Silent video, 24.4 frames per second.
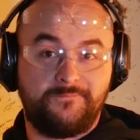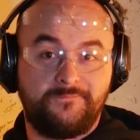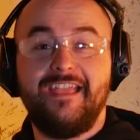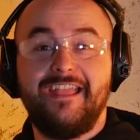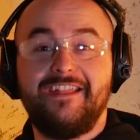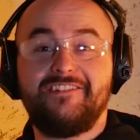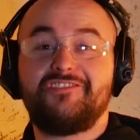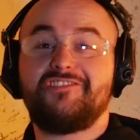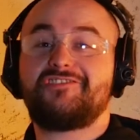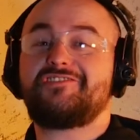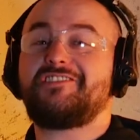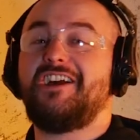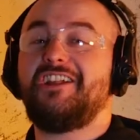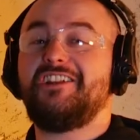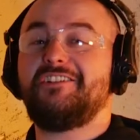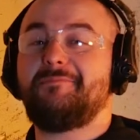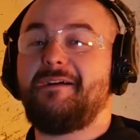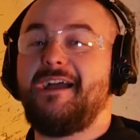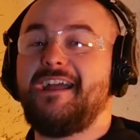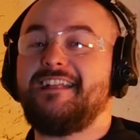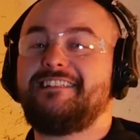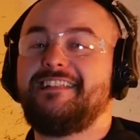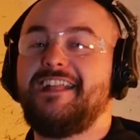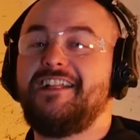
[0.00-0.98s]
It just come to
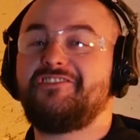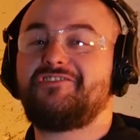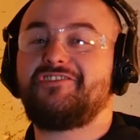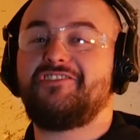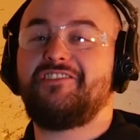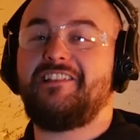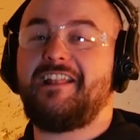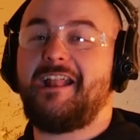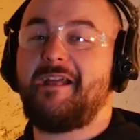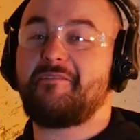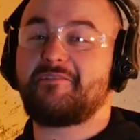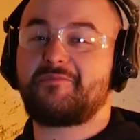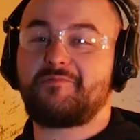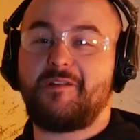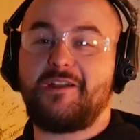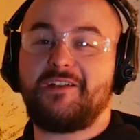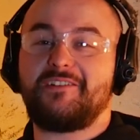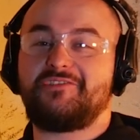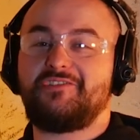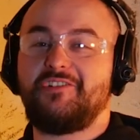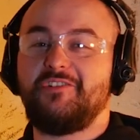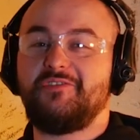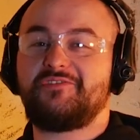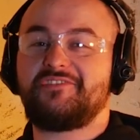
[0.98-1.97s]
my attention that I was
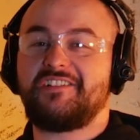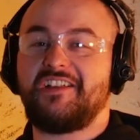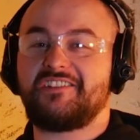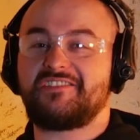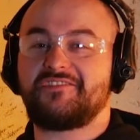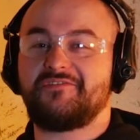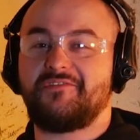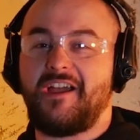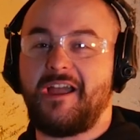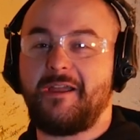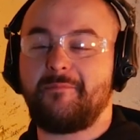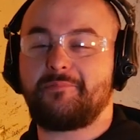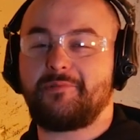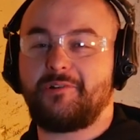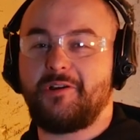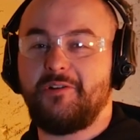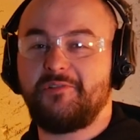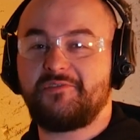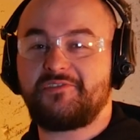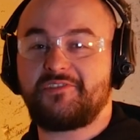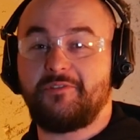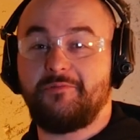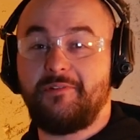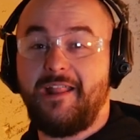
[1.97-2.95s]
wearing 2 sets of
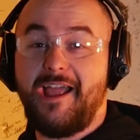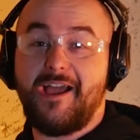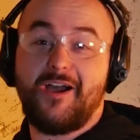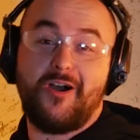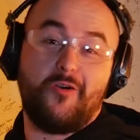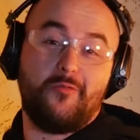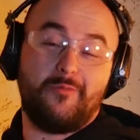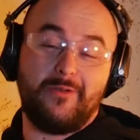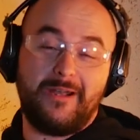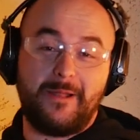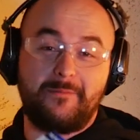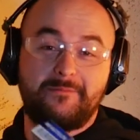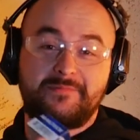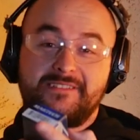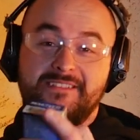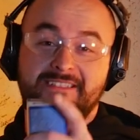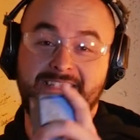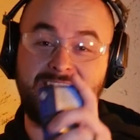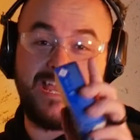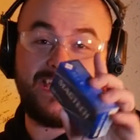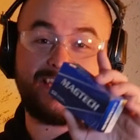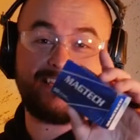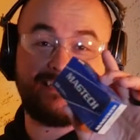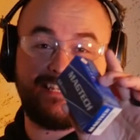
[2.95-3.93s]
iPro, so now when I'm
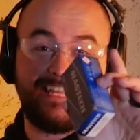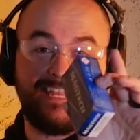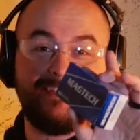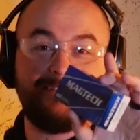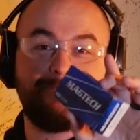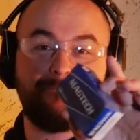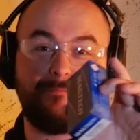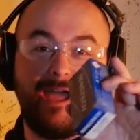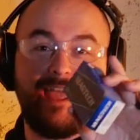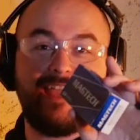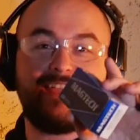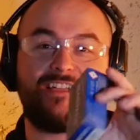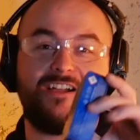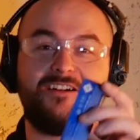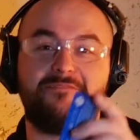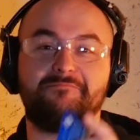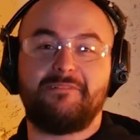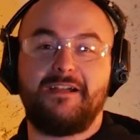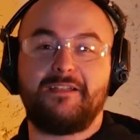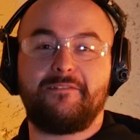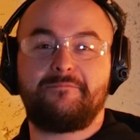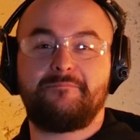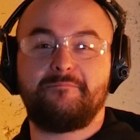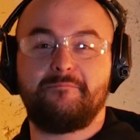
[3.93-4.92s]
texting Mike on
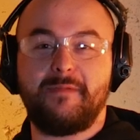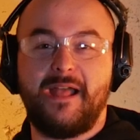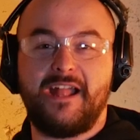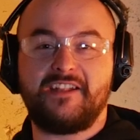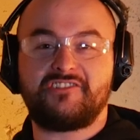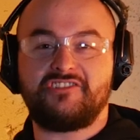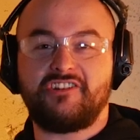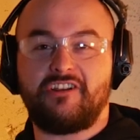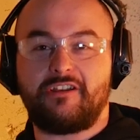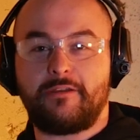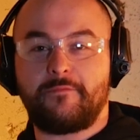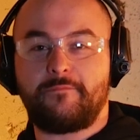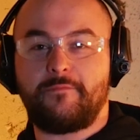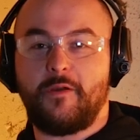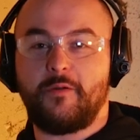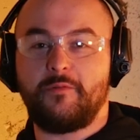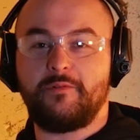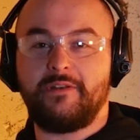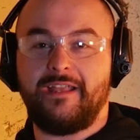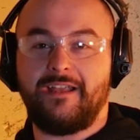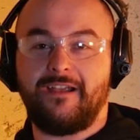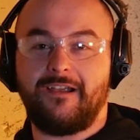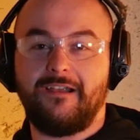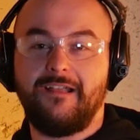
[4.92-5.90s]
my imaginary
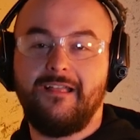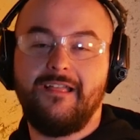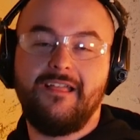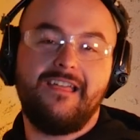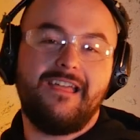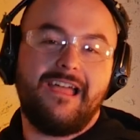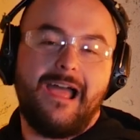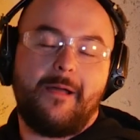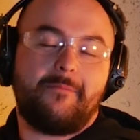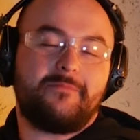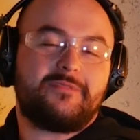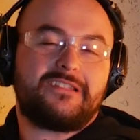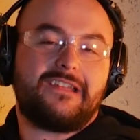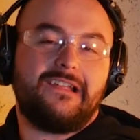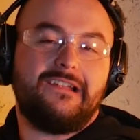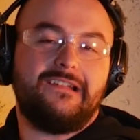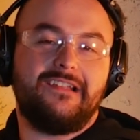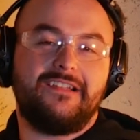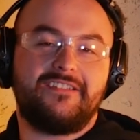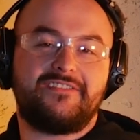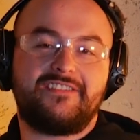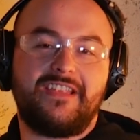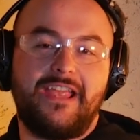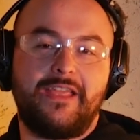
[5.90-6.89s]
phone here, I'm just
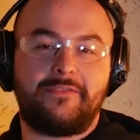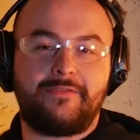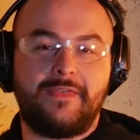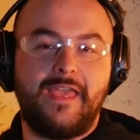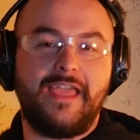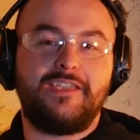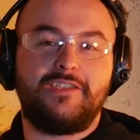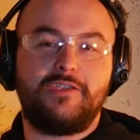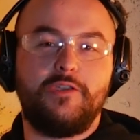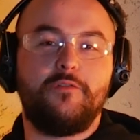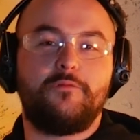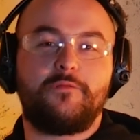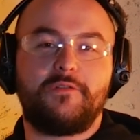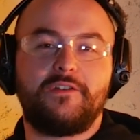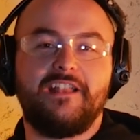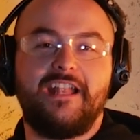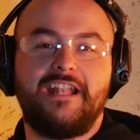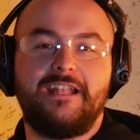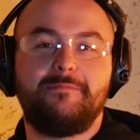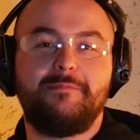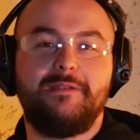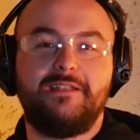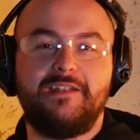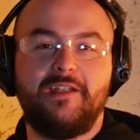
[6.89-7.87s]
gonna say thank you for
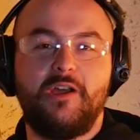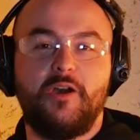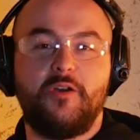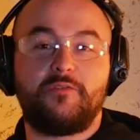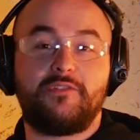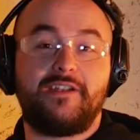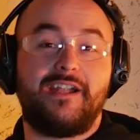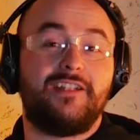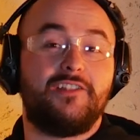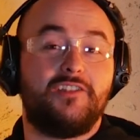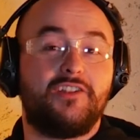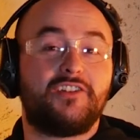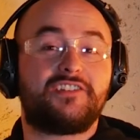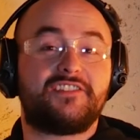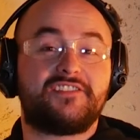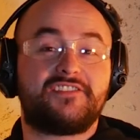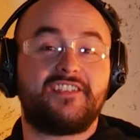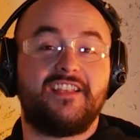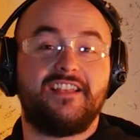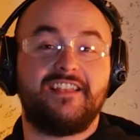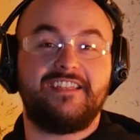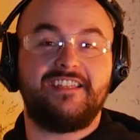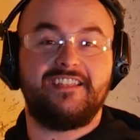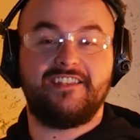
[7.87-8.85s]
letting me know that I looked
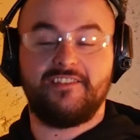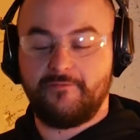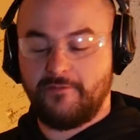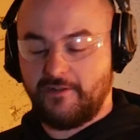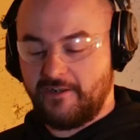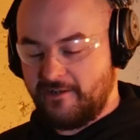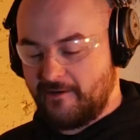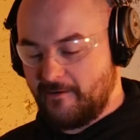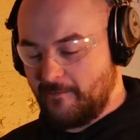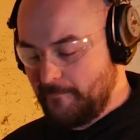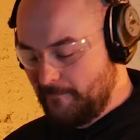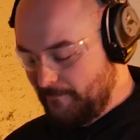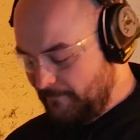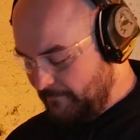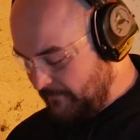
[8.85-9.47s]
silly in the video.